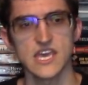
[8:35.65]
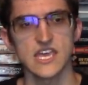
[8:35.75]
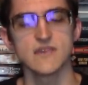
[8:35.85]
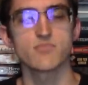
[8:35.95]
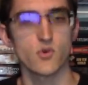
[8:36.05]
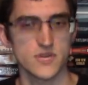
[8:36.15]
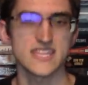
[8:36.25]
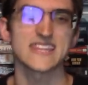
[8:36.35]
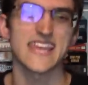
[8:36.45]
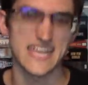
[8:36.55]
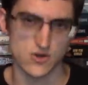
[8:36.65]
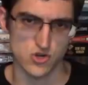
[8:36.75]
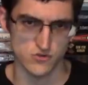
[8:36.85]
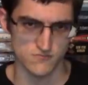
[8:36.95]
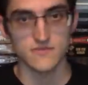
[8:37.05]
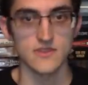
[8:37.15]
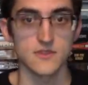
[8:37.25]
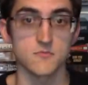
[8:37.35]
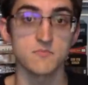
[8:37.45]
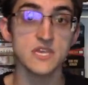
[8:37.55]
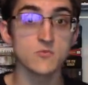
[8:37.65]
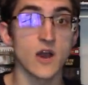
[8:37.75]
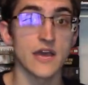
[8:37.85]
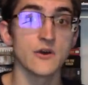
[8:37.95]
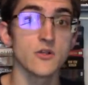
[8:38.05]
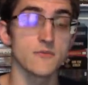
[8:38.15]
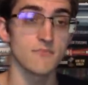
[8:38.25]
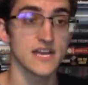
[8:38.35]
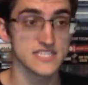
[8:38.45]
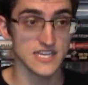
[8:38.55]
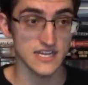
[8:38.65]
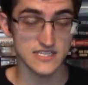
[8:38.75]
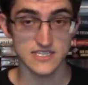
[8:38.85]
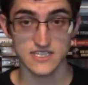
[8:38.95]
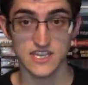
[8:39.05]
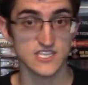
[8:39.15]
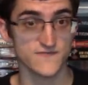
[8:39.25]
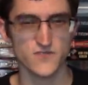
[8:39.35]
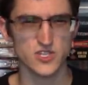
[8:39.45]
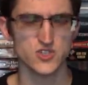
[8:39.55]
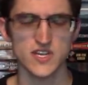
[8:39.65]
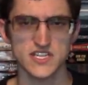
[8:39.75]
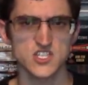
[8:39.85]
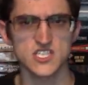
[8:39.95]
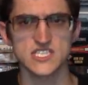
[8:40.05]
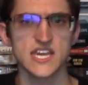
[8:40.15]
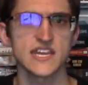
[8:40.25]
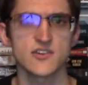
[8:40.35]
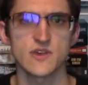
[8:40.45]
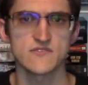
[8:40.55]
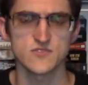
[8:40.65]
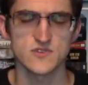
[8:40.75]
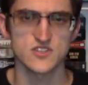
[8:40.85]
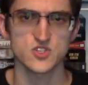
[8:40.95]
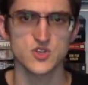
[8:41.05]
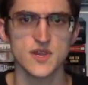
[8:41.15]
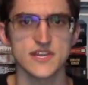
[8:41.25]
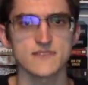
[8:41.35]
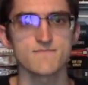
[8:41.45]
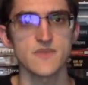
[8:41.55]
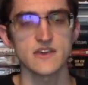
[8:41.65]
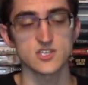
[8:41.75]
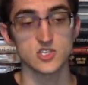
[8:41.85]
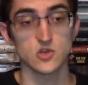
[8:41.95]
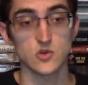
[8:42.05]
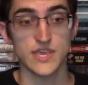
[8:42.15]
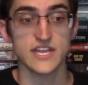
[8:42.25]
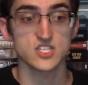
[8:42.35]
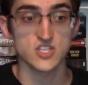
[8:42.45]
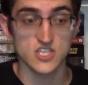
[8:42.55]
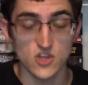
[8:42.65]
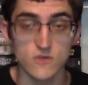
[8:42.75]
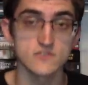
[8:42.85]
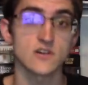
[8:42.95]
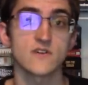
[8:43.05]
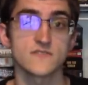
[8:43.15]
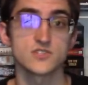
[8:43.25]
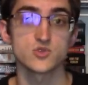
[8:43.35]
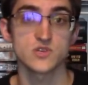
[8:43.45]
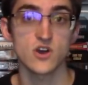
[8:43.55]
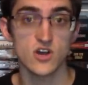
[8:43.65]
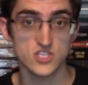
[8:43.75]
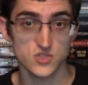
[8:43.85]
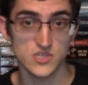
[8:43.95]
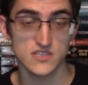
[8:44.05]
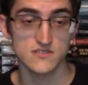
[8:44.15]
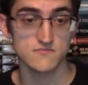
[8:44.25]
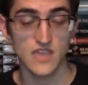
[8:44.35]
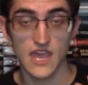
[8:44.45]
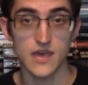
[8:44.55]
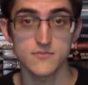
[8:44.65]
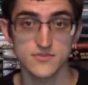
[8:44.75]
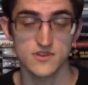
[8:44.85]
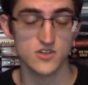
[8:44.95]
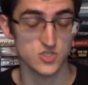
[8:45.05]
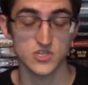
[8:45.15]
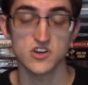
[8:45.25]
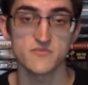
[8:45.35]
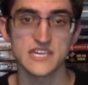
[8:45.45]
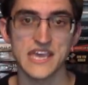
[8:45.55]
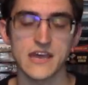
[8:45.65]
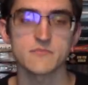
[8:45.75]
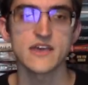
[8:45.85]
important later. Meanwhile, Mátyás gets frustrated just standing around doing his training, so he actually goes off into an Austrian camp, an Austrian army camp,